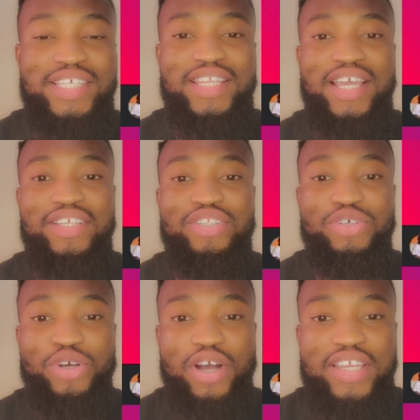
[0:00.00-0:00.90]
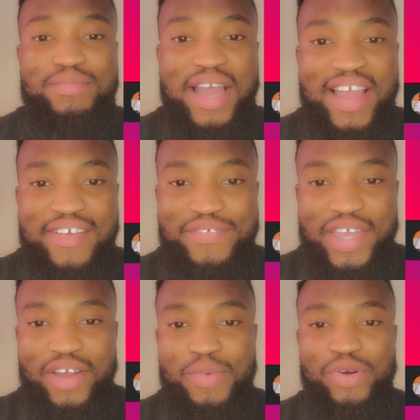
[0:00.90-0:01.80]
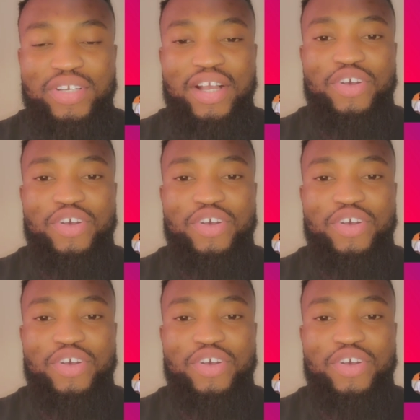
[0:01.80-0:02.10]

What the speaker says: family where they marry into. It is very important.